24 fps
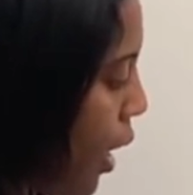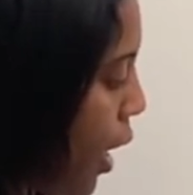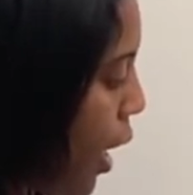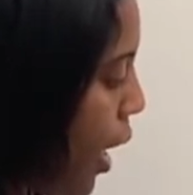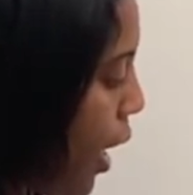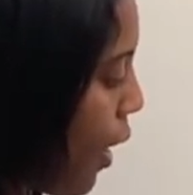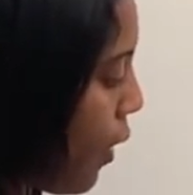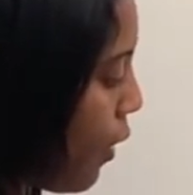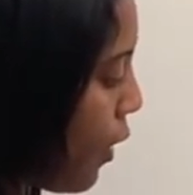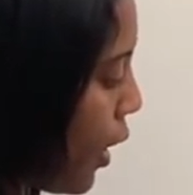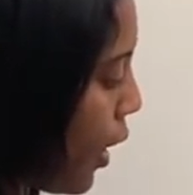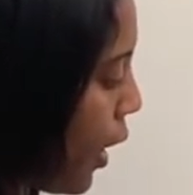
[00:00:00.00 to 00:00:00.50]

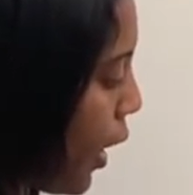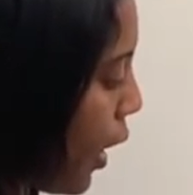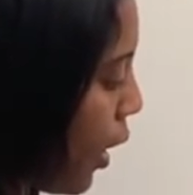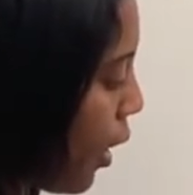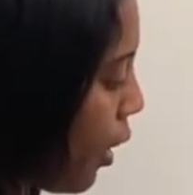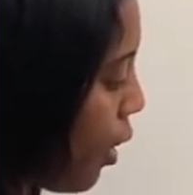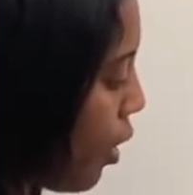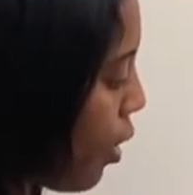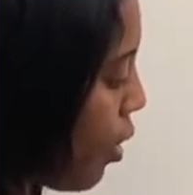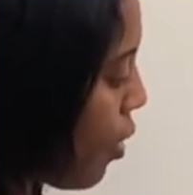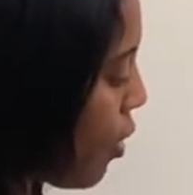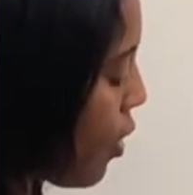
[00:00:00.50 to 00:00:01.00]
and then I
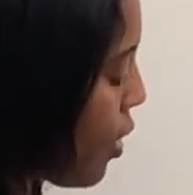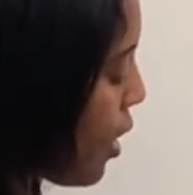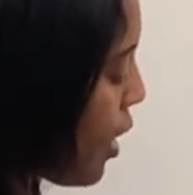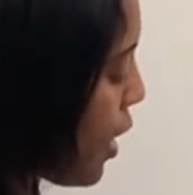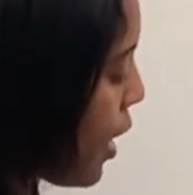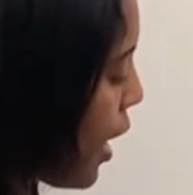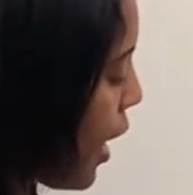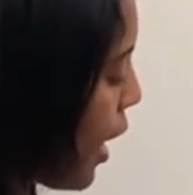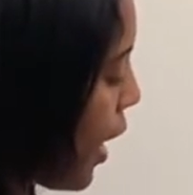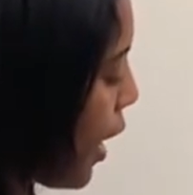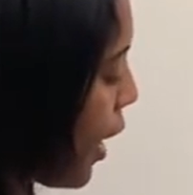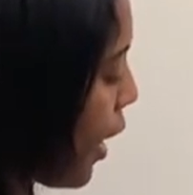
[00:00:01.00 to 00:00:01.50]
close the
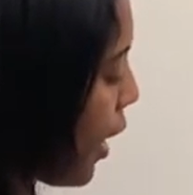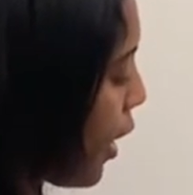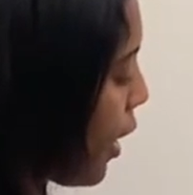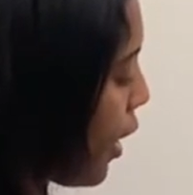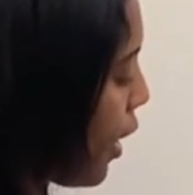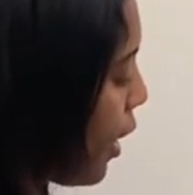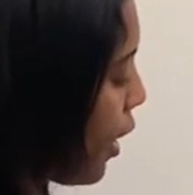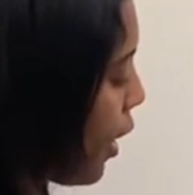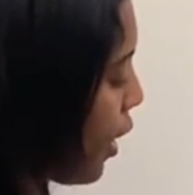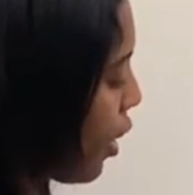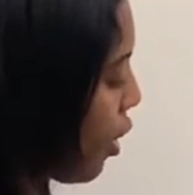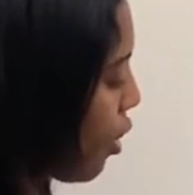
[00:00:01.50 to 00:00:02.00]
A,
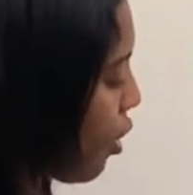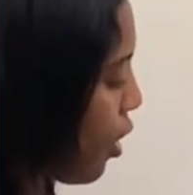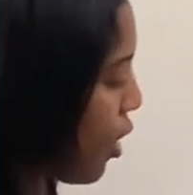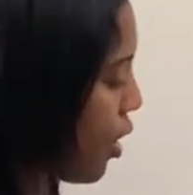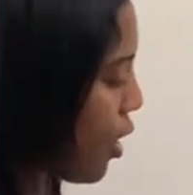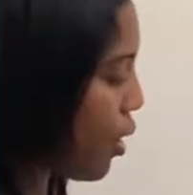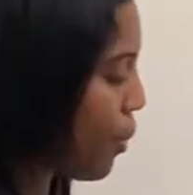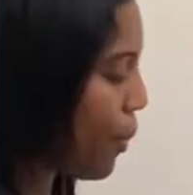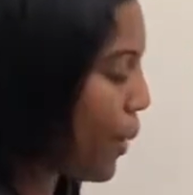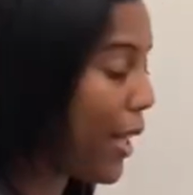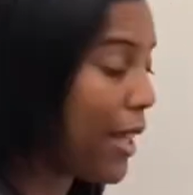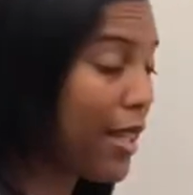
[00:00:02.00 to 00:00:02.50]

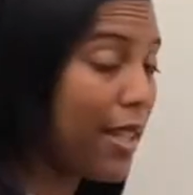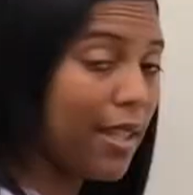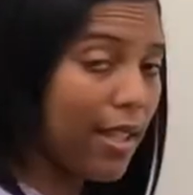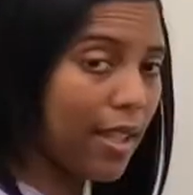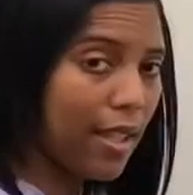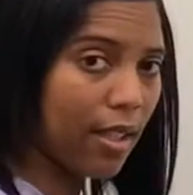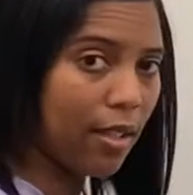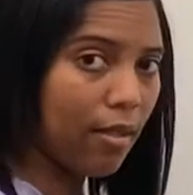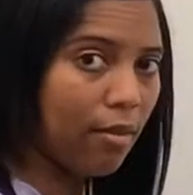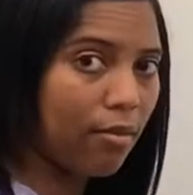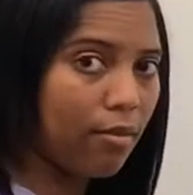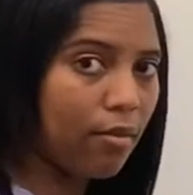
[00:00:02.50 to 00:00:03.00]
cross my T.